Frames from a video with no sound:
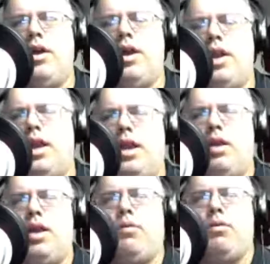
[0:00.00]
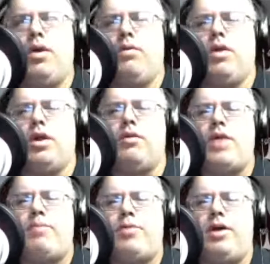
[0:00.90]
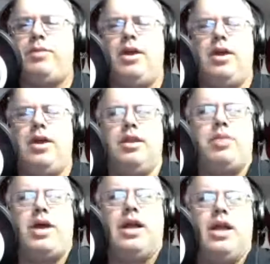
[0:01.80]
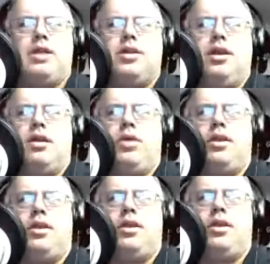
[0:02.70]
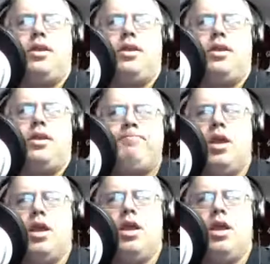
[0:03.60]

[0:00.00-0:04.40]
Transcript: And we're going to wrap up the podcast here with